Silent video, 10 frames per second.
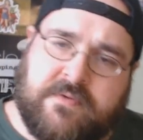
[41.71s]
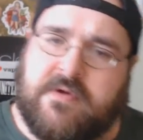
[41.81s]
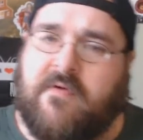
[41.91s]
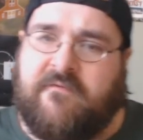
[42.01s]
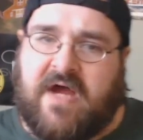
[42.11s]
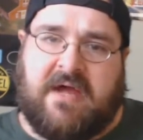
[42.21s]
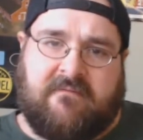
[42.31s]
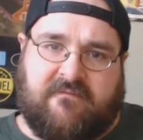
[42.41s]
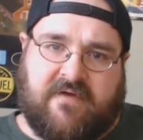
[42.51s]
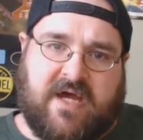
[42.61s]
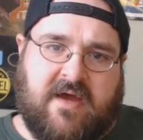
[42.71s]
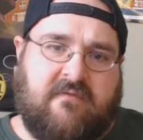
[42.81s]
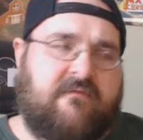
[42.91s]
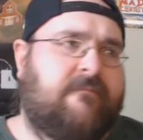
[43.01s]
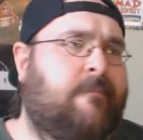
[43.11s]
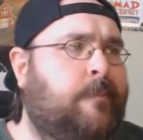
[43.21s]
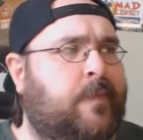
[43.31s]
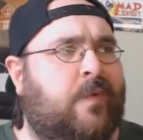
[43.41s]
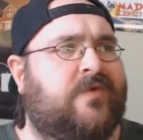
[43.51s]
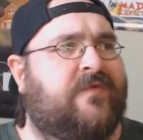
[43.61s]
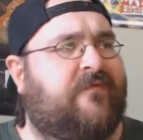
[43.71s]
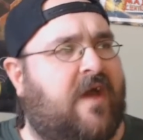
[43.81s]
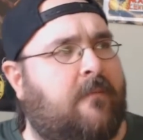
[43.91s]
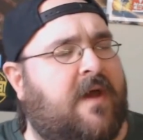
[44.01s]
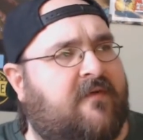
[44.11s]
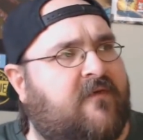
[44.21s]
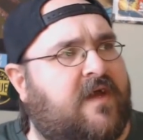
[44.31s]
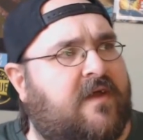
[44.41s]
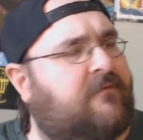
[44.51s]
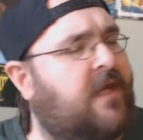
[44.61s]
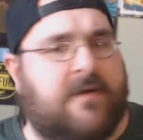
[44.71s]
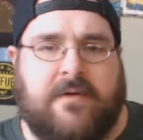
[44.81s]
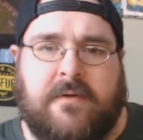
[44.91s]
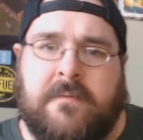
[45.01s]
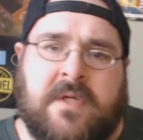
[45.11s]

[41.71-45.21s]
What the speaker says: We're going to go 5 and 5. Or is it 5 by 5? I don't know.